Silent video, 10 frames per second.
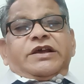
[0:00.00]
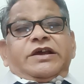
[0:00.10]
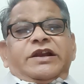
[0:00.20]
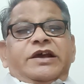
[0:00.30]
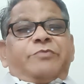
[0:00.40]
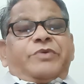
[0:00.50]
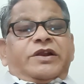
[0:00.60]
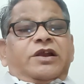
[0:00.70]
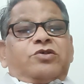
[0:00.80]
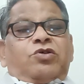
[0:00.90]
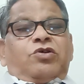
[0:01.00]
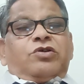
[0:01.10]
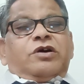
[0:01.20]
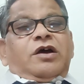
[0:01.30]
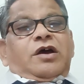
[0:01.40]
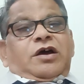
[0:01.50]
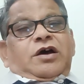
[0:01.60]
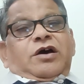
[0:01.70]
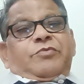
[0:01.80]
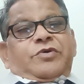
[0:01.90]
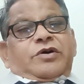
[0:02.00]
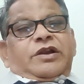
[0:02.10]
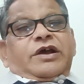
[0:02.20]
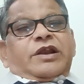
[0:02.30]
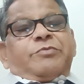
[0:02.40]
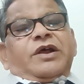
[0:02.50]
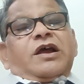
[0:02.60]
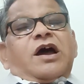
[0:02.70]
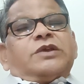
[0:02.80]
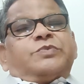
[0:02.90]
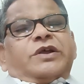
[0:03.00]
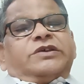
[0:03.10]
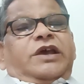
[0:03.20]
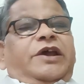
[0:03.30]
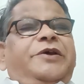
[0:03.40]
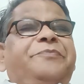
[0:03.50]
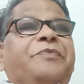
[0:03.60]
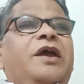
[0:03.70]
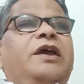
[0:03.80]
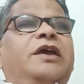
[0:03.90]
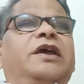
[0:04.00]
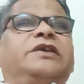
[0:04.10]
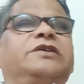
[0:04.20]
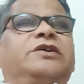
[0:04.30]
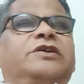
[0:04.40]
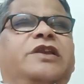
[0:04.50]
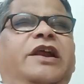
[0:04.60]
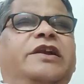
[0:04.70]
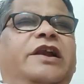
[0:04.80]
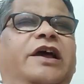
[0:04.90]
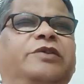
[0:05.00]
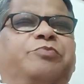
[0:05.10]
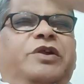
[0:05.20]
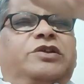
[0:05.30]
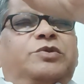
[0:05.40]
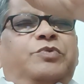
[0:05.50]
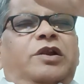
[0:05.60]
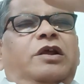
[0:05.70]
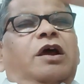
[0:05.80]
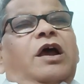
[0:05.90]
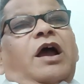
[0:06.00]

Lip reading: Indian Penal Code, the criminal conspiracy is treated as a principle,